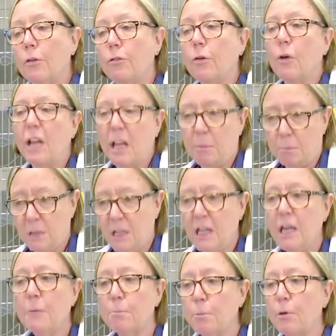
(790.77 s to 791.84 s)
So he had been
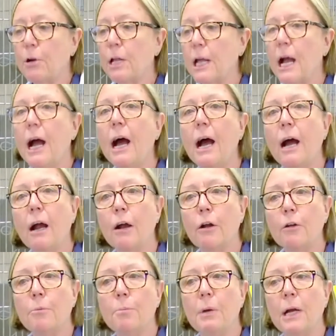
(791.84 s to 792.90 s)
hit pretty
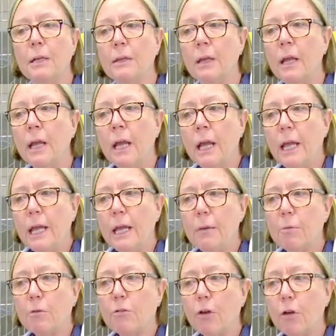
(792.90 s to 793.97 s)
hard, but
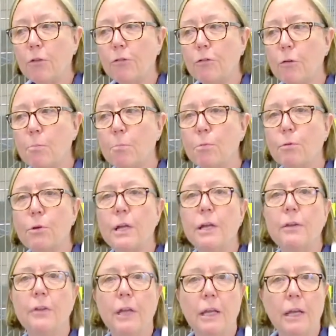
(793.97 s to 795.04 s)
he was also
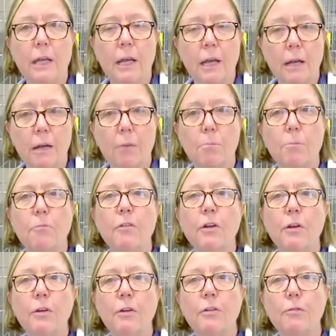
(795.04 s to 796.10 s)
breathing. He had a
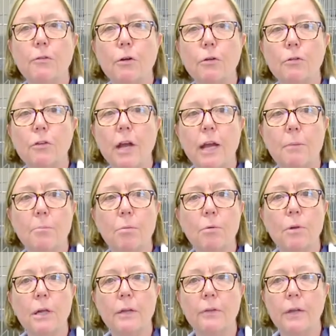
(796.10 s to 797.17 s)
very difficult time
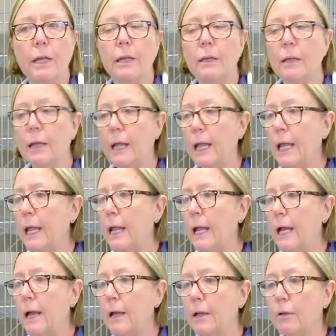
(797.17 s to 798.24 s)
breathing.
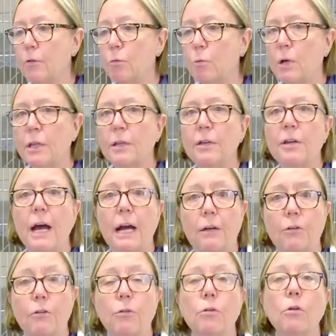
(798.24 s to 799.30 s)
And when the
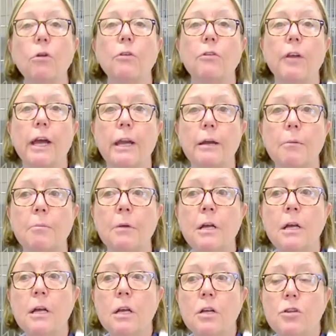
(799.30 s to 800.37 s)
doctor looked at him,
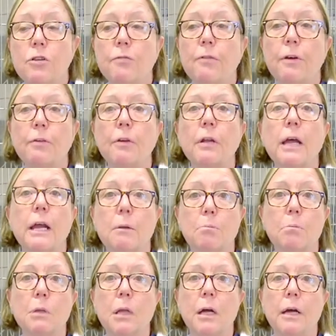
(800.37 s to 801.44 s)
she found a lot
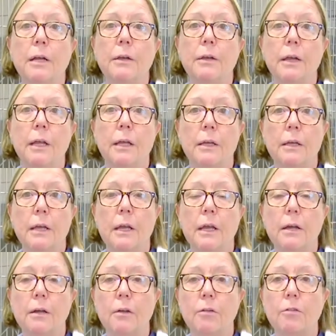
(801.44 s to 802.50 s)
of blood in
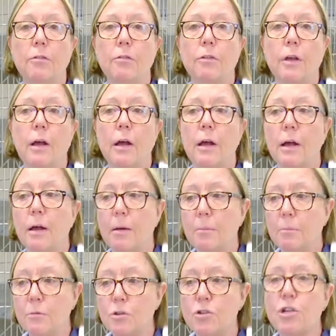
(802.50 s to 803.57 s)
his
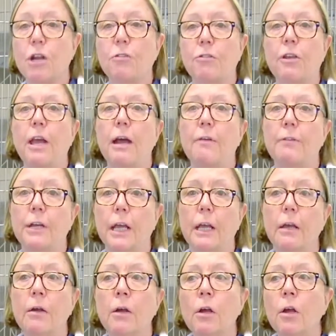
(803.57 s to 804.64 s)
um, chest
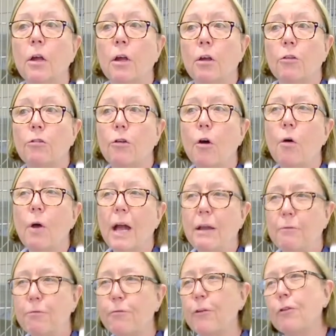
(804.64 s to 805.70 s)
cavity. So
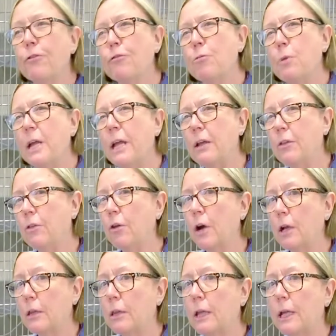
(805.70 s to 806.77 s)
at first we had
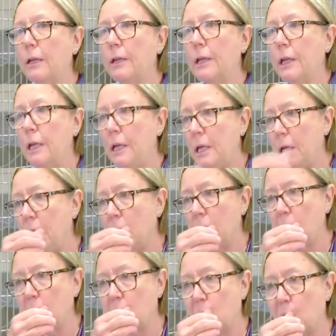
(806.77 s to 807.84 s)
thought that he
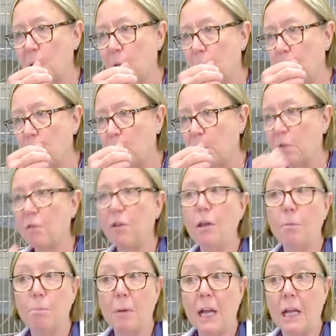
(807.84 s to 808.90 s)
uh, was
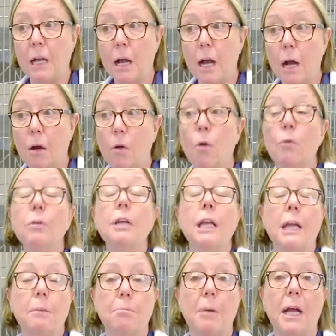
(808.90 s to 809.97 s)
hit by car,
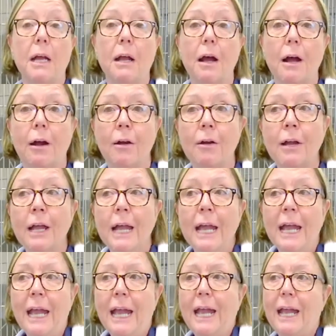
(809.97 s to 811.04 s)
only hit by car,
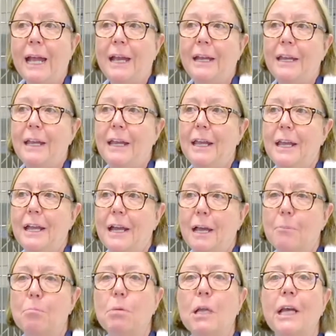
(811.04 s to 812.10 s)
and he
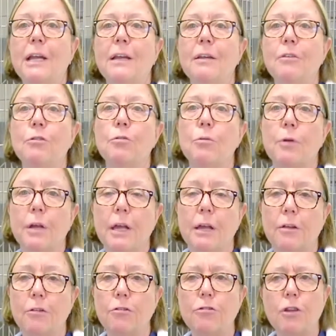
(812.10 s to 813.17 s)
had bled into
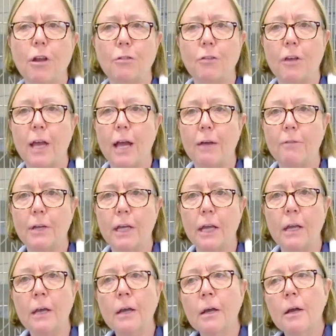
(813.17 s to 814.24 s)
his chest cavity.